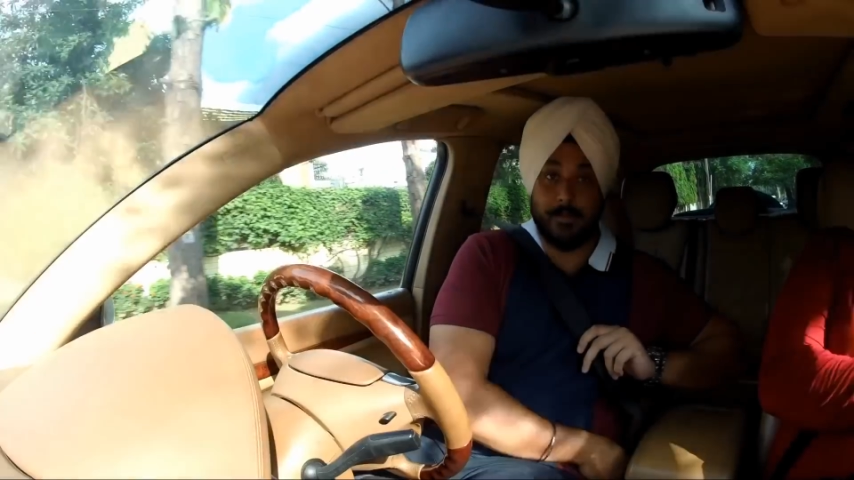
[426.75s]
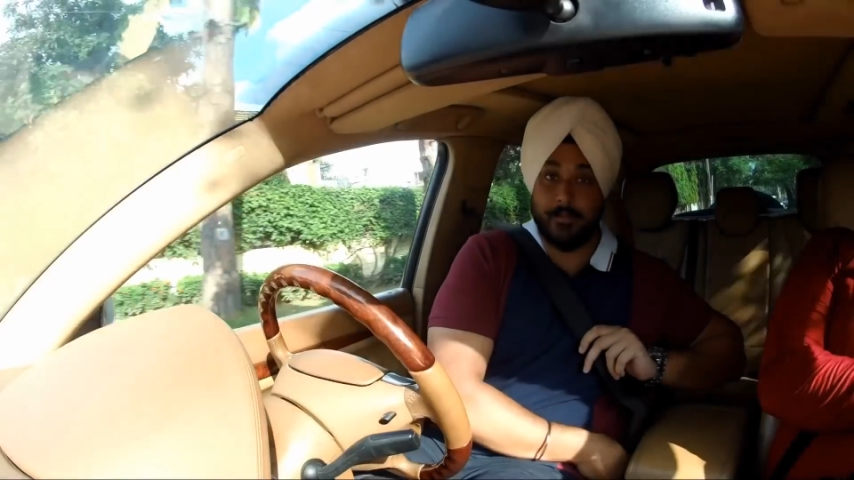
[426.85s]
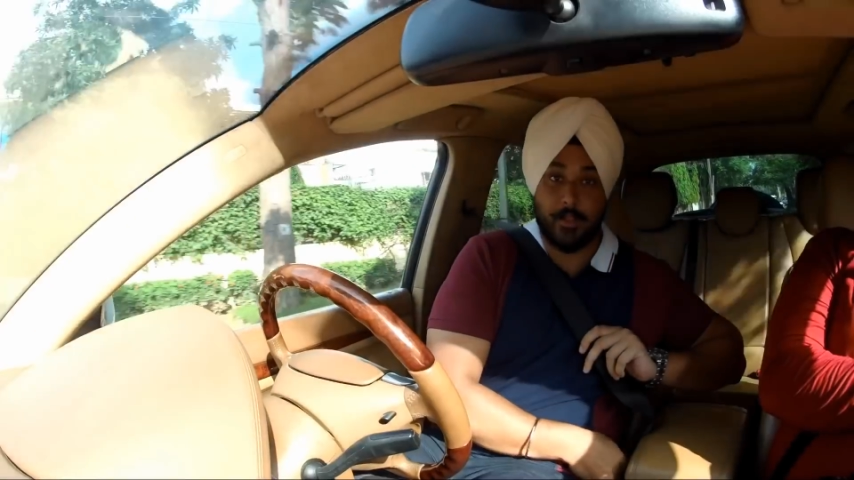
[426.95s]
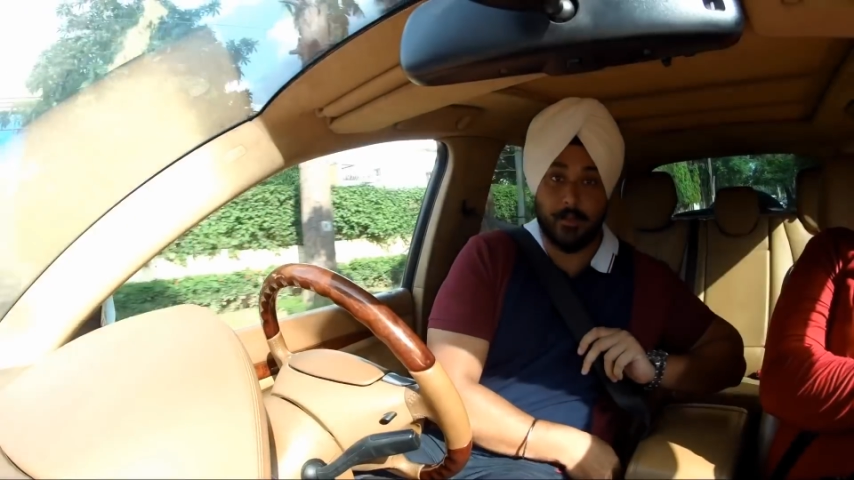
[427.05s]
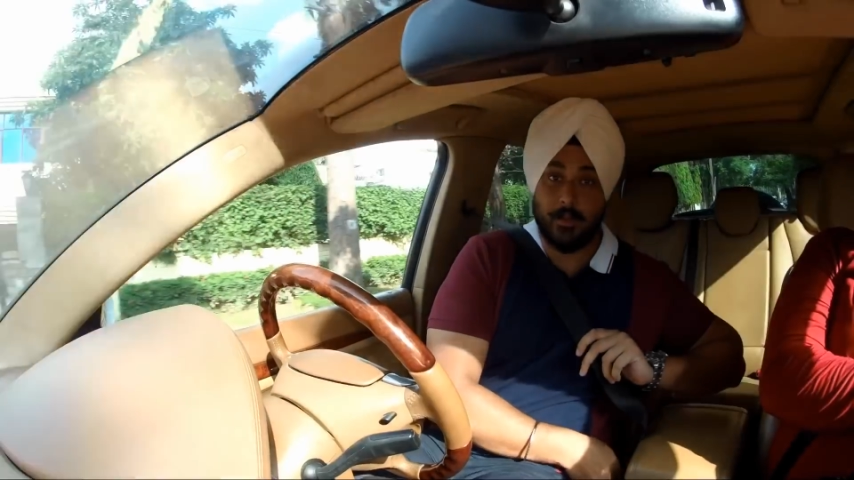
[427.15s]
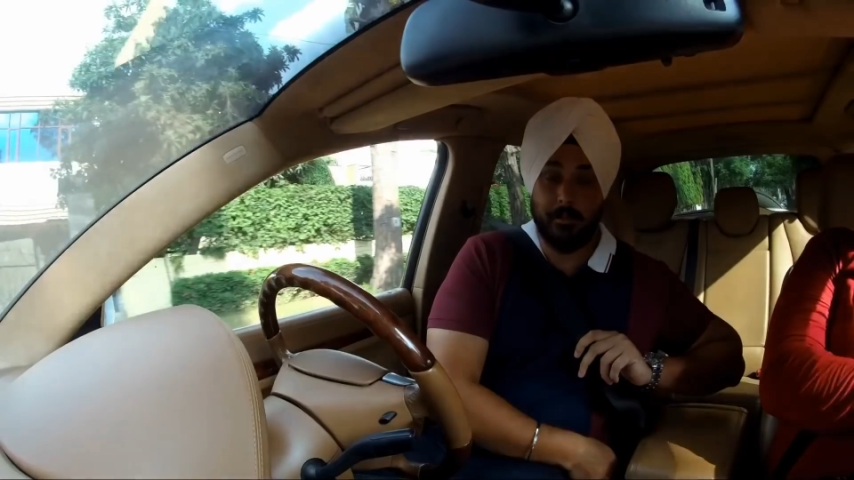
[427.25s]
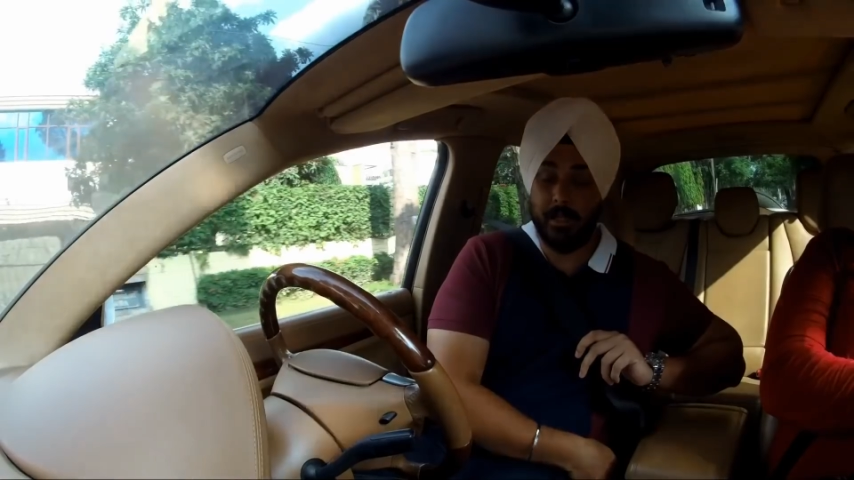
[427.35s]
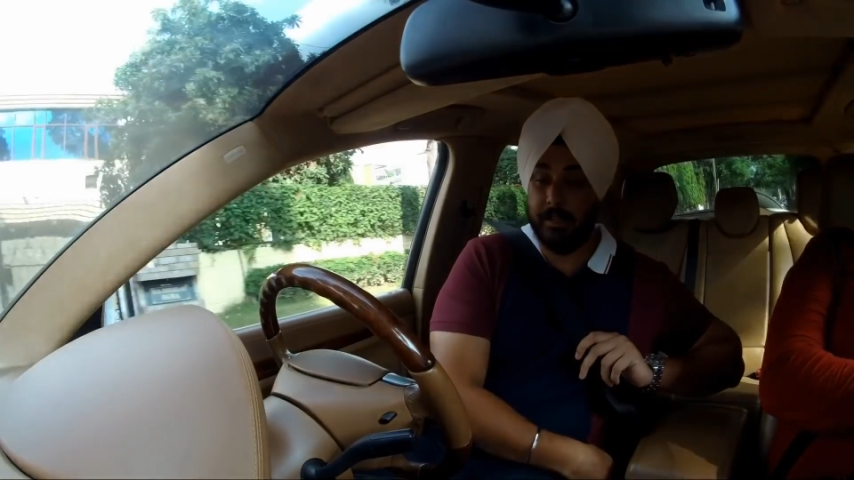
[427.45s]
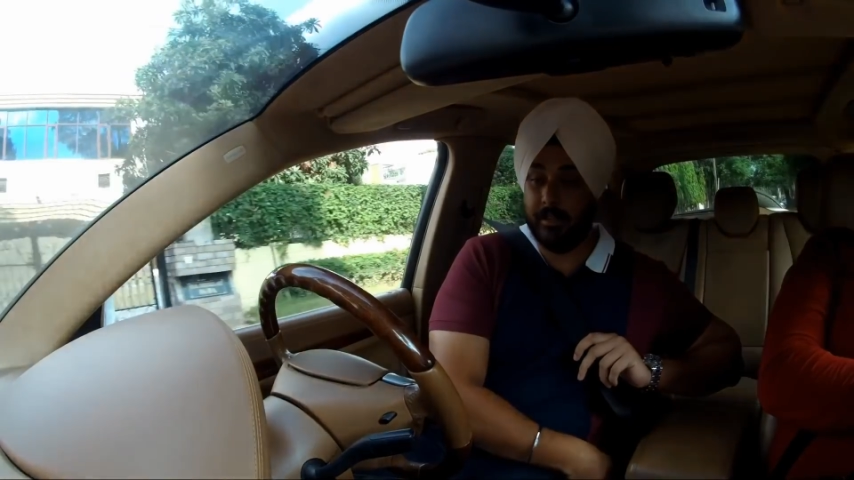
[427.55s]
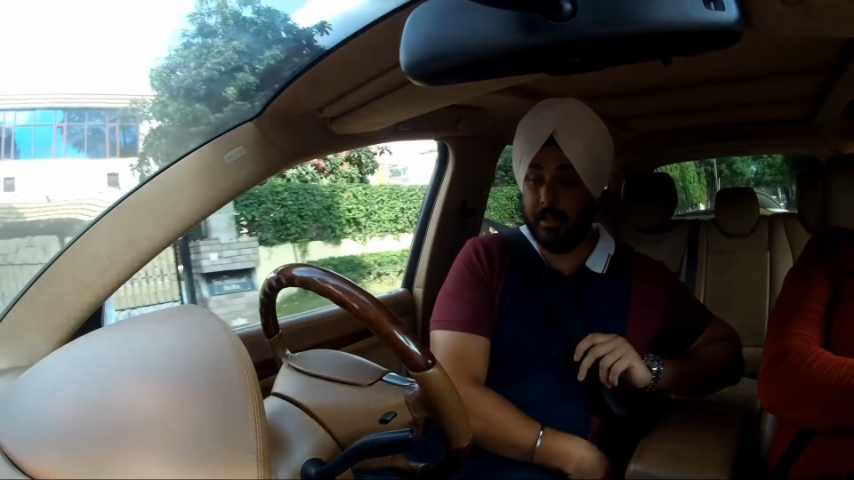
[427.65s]
You won't
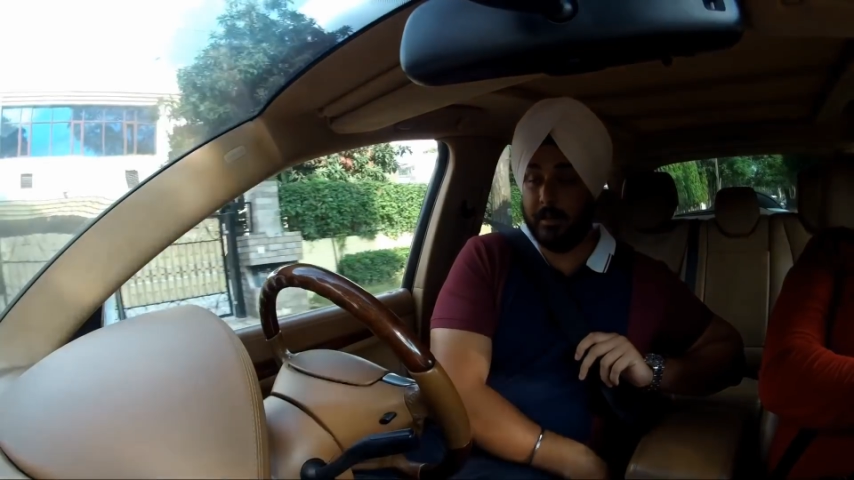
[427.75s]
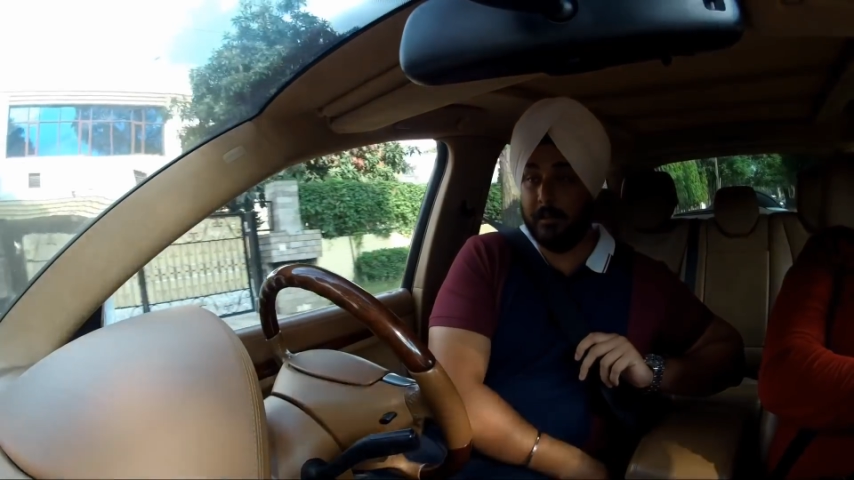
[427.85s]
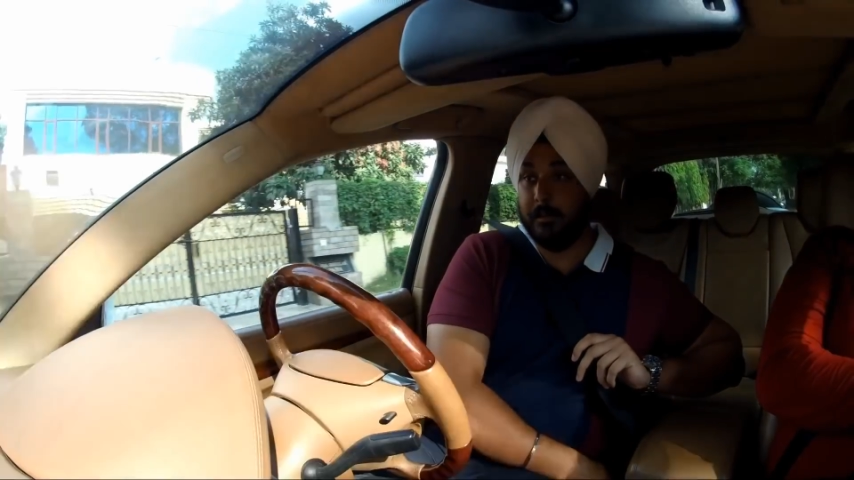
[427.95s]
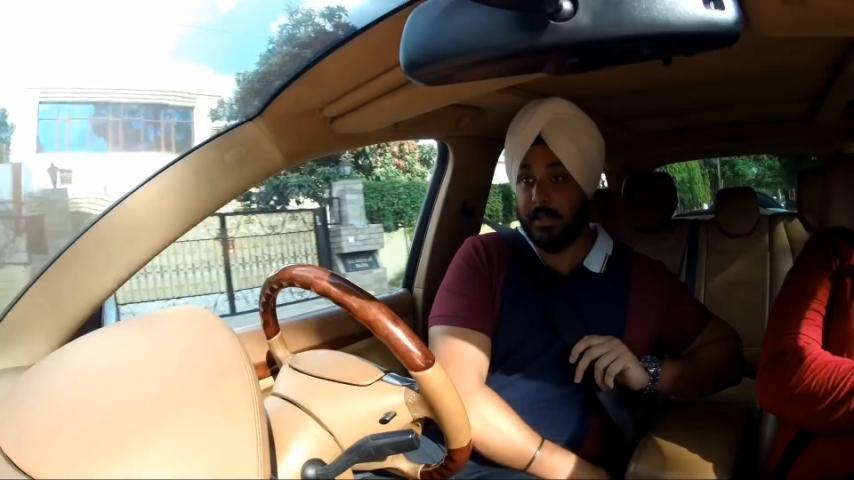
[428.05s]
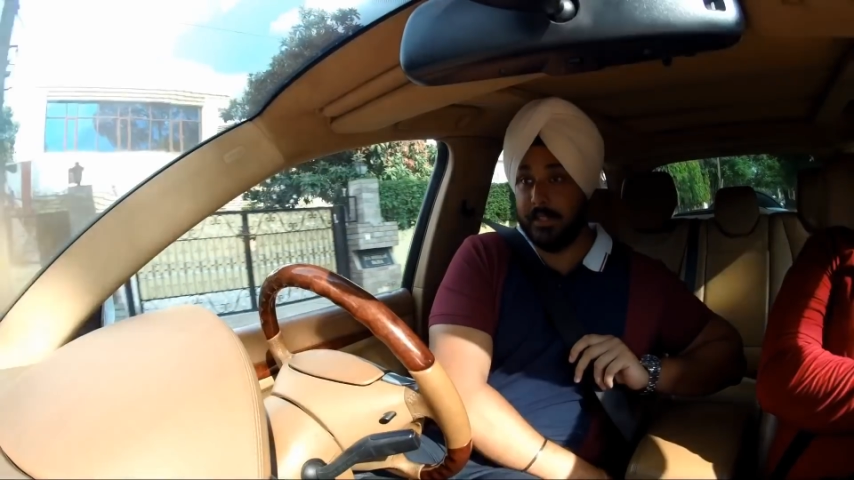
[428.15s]
believe it. But